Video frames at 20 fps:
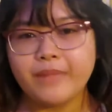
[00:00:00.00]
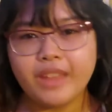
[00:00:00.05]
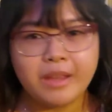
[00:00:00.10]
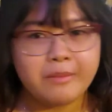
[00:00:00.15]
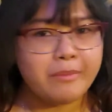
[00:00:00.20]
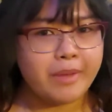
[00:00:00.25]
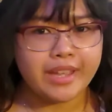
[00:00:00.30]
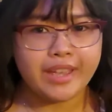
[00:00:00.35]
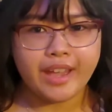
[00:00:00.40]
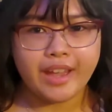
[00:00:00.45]

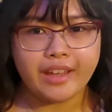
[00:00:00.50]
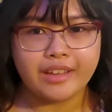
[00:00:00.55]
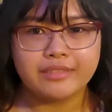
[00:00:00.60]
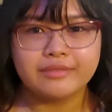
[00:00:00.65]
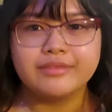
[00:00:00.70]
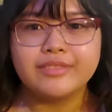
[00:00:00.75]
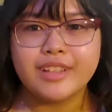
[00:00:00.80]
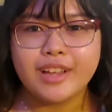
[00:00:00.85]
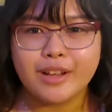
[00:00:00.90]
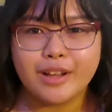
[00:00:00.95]
but yeah,
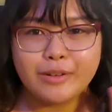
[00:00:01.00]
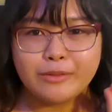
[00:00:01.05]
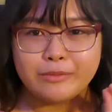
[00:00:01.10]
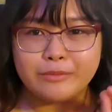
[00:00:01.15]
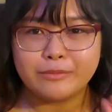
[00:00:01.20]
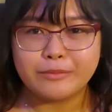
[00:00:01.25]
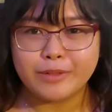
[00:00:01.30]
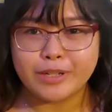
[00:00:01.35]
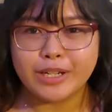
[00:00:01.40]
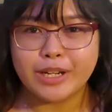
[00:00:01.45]

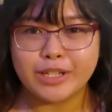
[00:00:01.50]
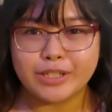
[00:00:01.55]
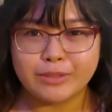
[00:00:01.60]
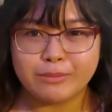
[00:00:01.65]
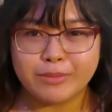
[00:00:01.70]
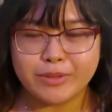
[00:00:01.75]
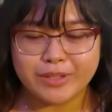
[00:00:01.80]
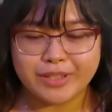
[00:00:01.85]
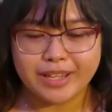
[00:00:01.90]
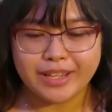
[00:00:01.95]

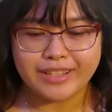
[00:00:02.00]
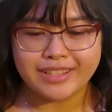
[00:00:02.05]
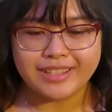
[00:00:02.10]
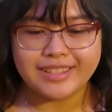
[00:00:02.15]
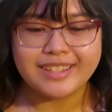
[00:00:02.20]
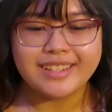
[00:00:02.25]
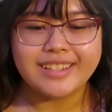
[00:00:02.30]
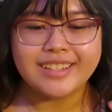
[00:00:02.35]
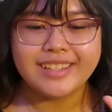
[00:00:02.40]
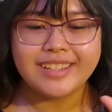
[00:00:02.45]

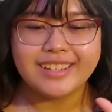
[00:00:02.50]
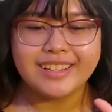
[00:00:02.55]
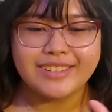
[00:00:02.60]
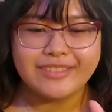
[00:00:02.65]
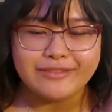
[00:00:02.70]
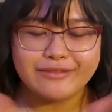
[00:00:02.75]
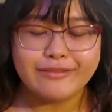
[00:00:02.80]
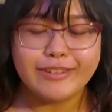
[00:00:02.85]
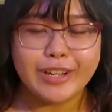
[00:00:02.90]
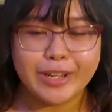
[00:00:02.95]
100%
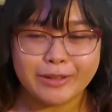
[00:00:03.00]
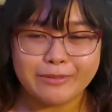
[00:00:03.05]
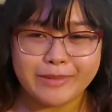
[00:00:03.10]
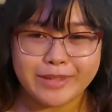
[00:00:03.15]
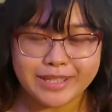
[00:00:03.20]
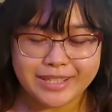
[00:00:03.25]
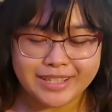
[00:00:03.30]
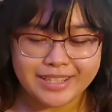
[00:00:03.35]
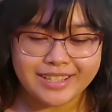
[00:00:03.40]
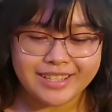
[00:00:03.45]

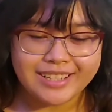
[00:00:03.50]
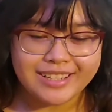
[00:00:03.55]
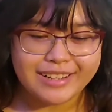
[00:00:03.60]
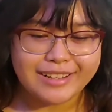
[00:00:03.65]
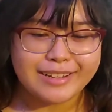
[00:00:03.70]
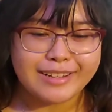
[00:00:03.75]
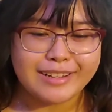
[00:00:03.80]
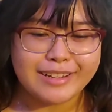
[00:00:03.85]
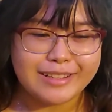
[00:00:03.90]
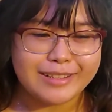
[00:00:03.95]
recommend this
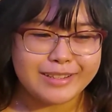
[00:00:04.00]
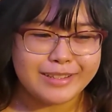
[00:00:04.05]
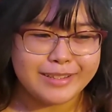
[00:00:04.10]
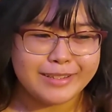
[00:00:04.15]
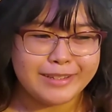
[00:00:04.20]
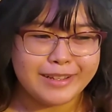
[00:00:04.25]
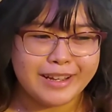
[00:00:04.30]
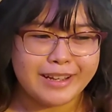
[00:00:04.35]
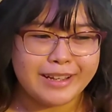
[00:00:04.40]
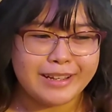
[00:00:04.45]
to
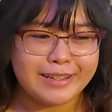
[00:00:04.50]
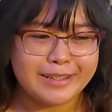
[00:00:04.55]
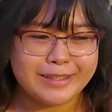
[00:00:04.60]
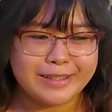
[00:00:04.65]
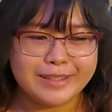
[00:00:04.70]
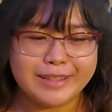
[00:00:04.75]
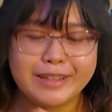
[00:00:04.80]
you guys.